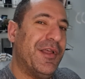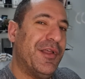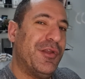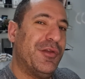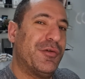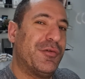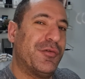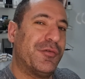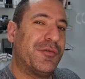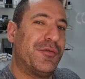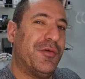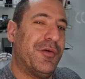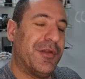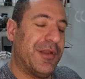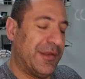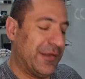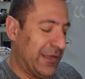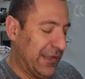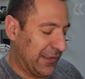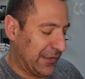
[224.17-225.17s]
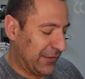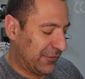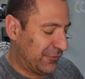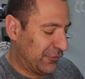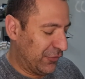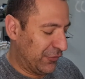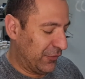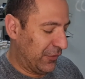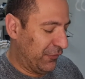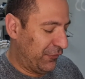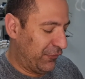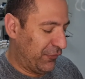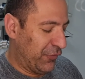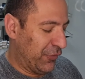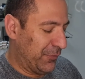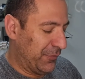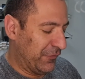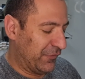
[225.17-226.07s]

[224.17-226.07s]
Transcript: You could call it like a, a form